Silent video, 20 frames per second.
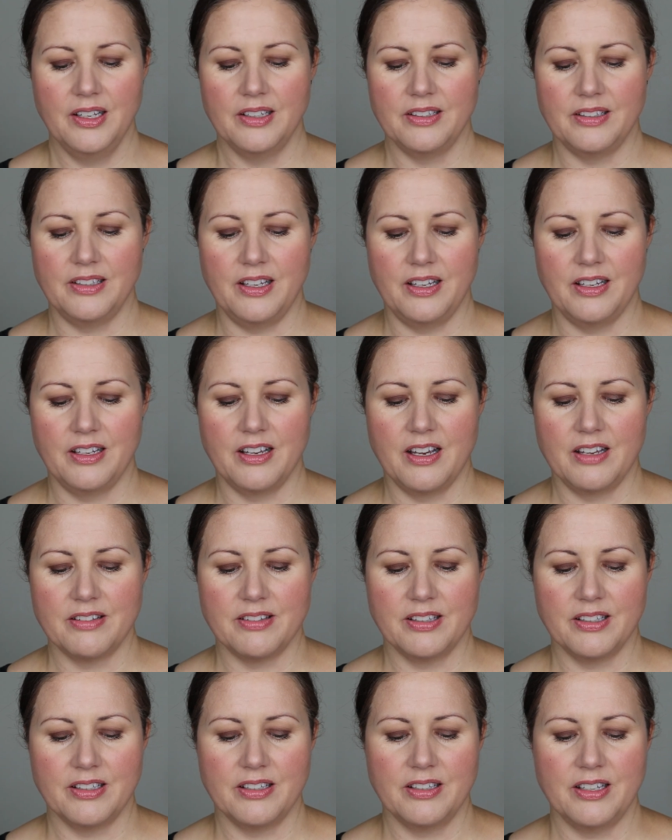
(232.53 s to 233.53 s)
yeah, I
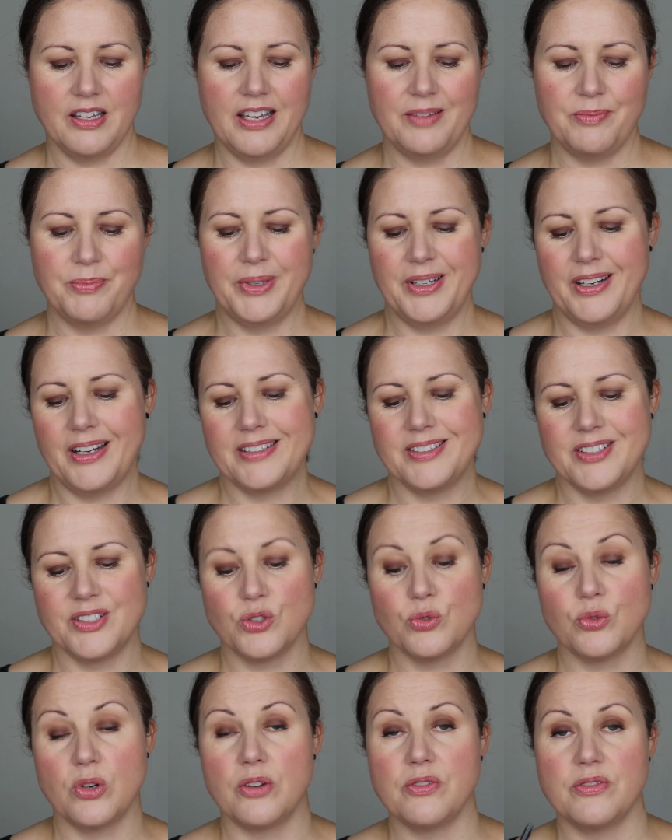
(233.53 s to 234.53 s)
think, but I
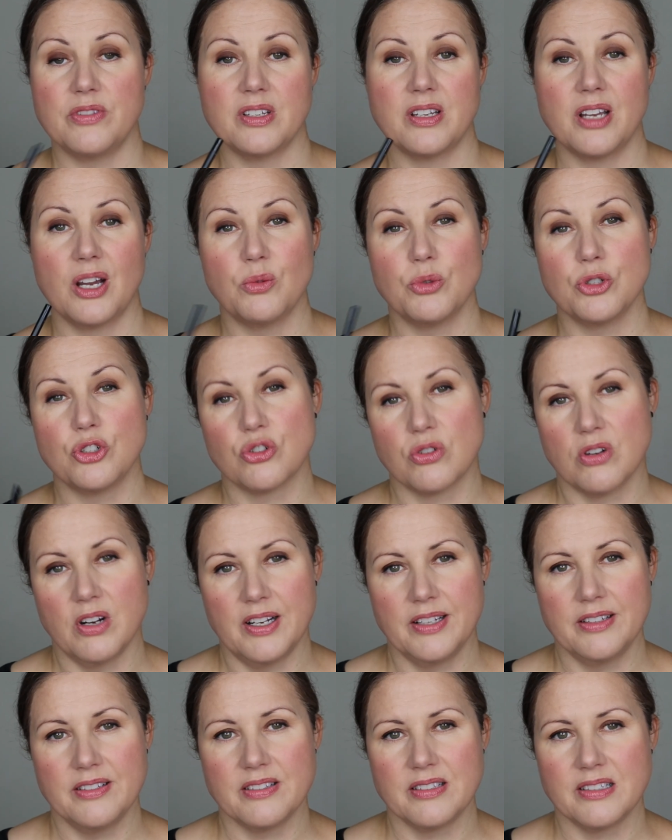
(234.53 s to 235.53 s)
still don't think I would
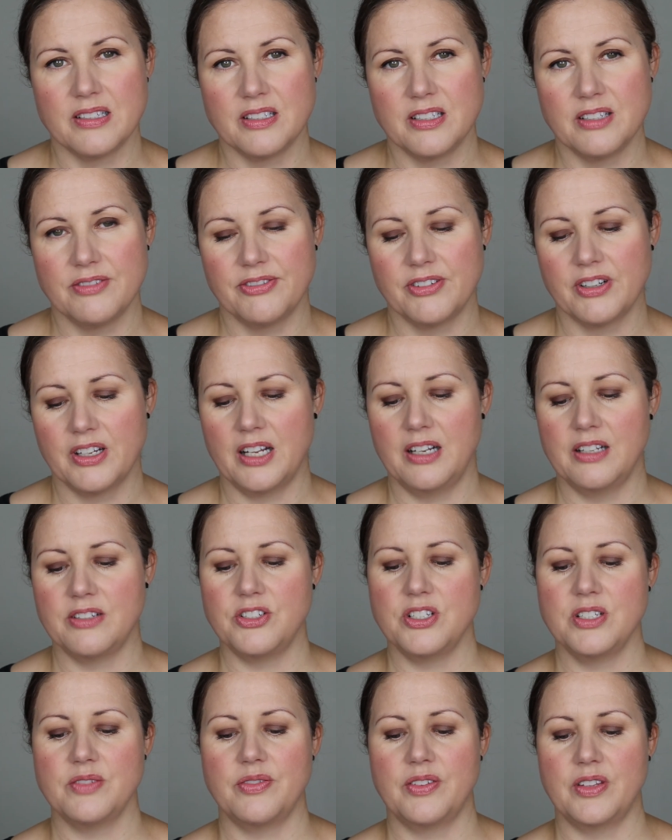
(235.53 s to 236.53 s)
try this in a different colour
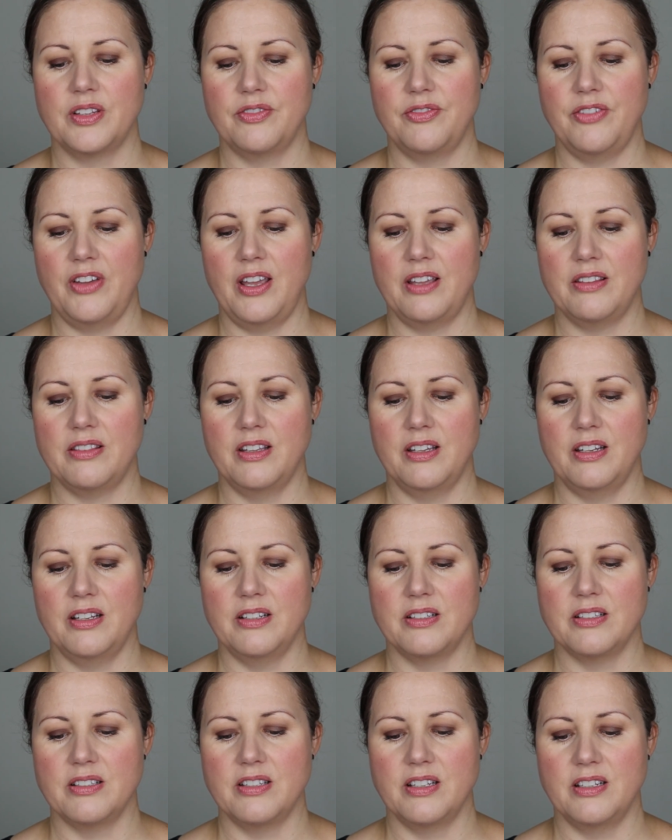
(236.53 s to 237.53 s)
just for the fact that
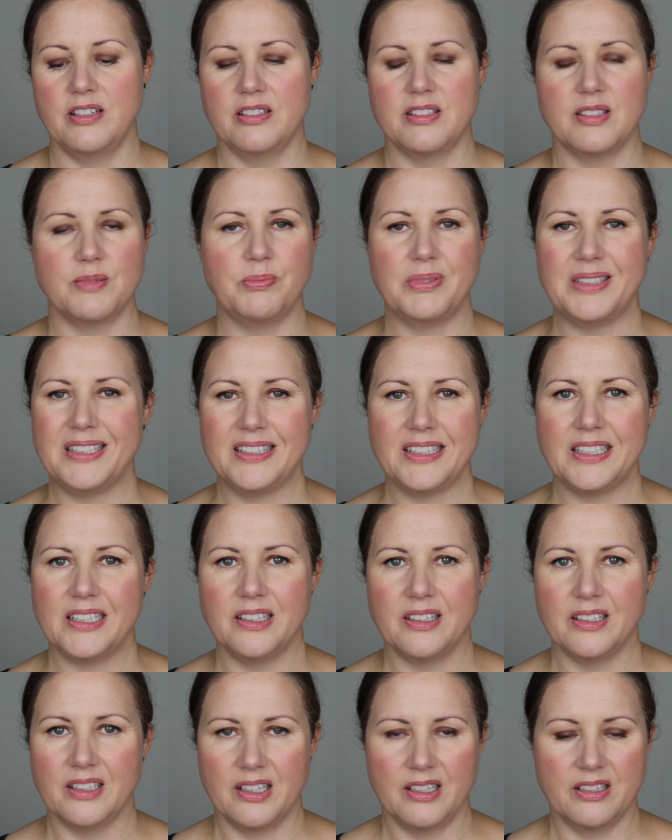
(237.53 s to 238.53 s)
it's
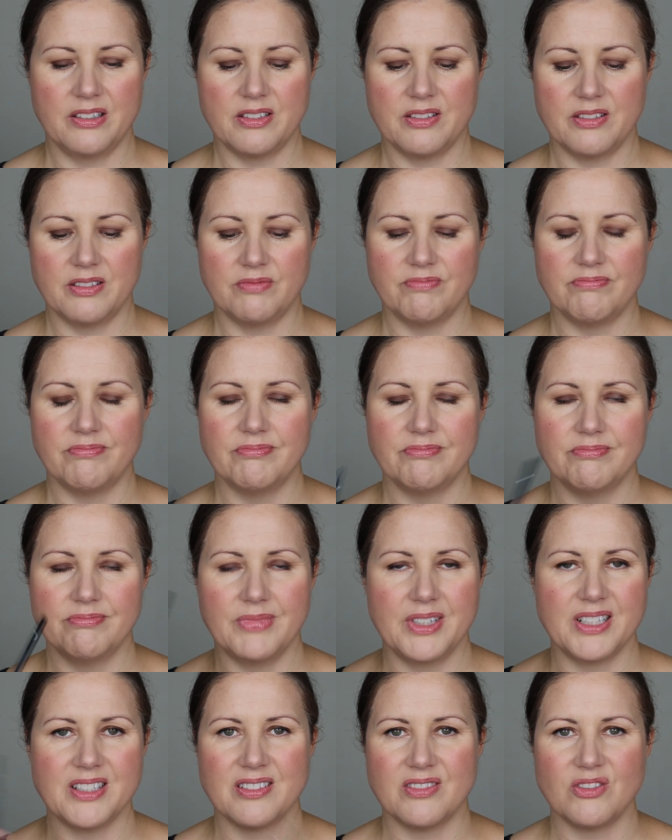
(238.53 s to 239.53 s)
bleeding, it's
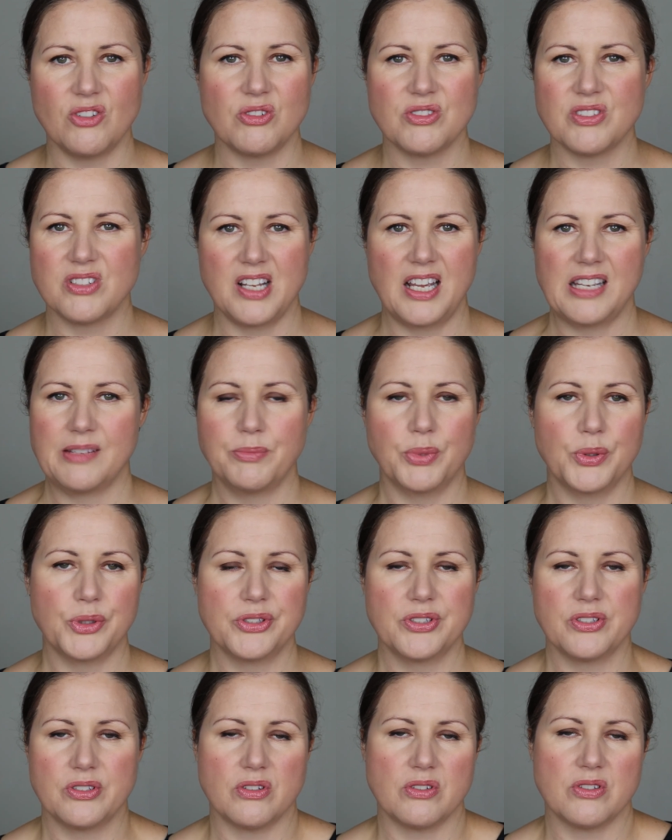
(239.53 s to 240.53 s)
not staying put,
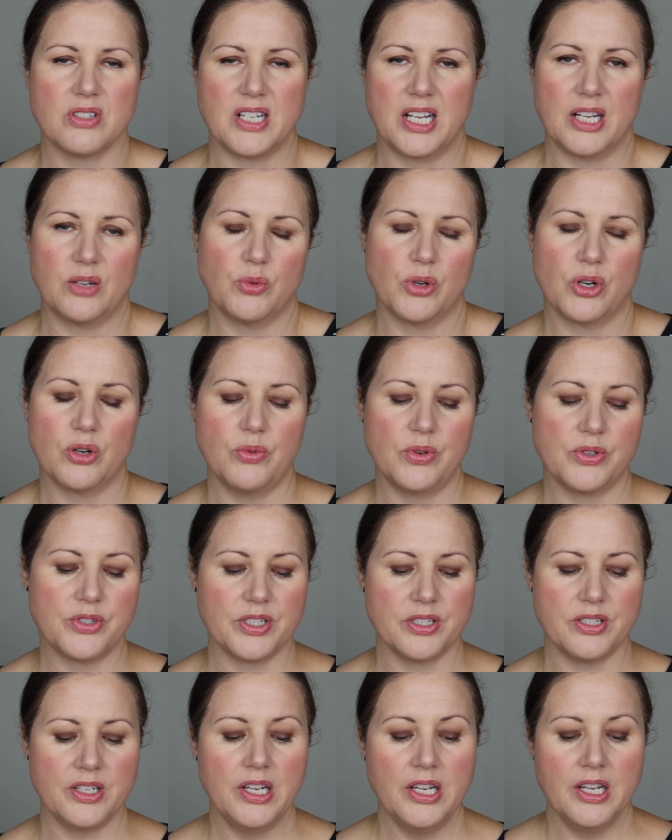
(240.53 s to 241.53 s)
it's not staying where I want
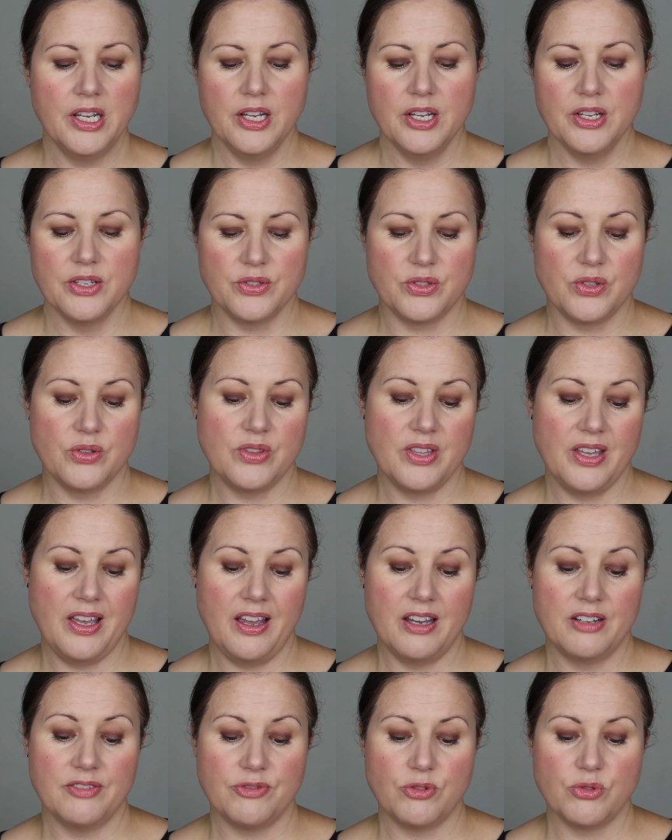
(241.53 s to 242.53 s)
it. So that
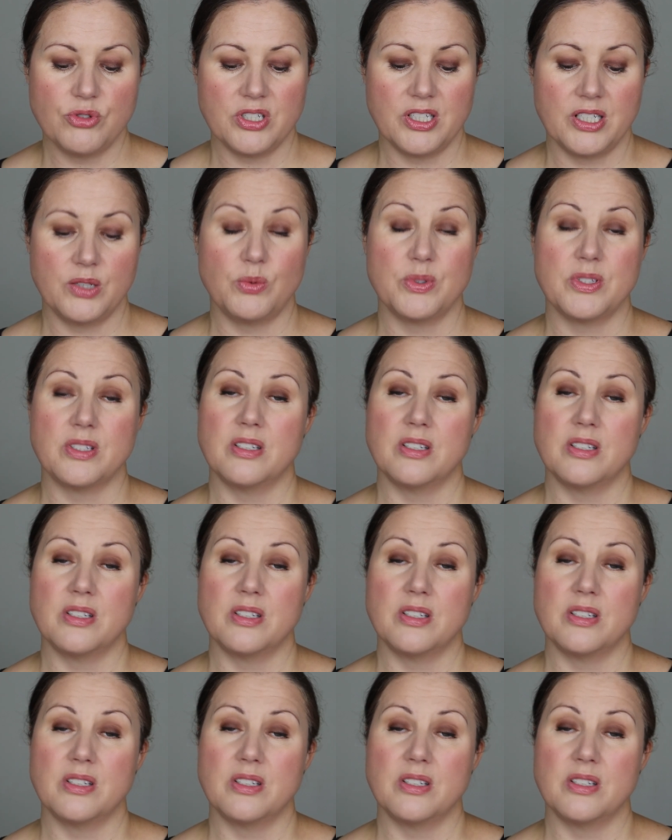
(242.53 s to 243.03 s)
unfortunately was